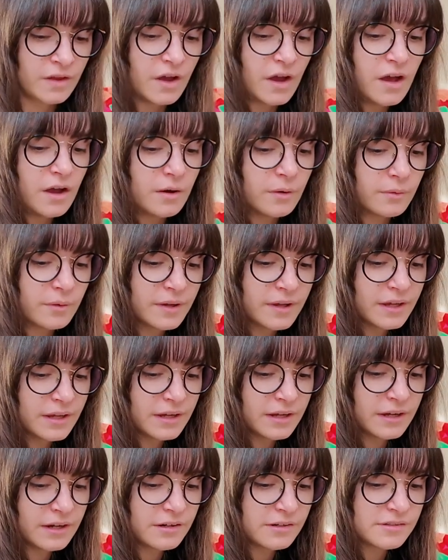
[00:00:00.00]
Oh,
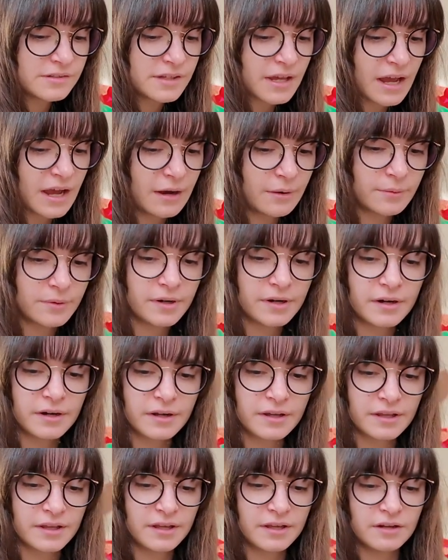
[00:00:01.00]
here's our
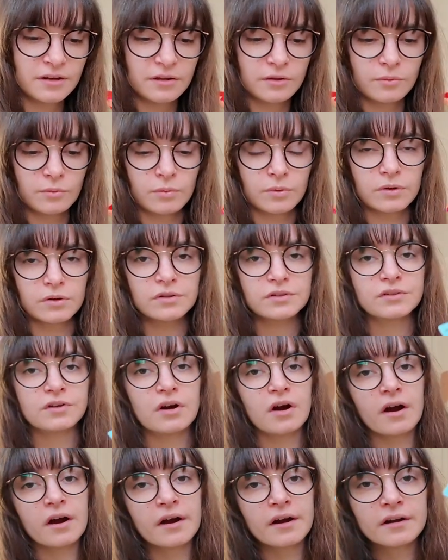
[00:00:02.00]
Key to the World
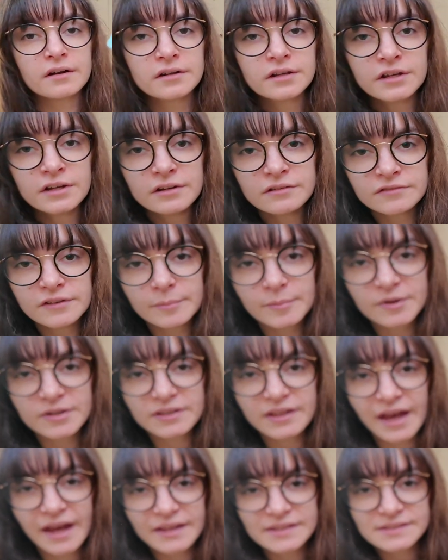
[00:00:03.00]
card from our
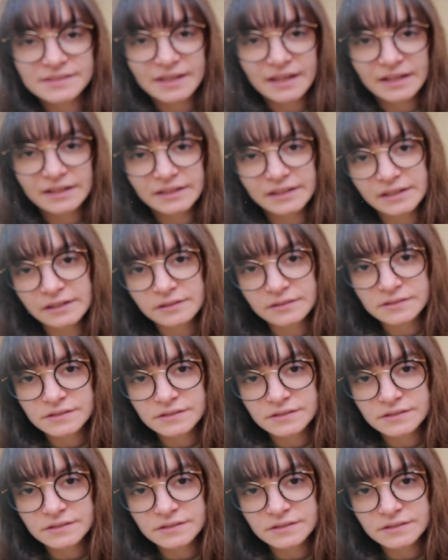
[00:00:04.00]
last sailing.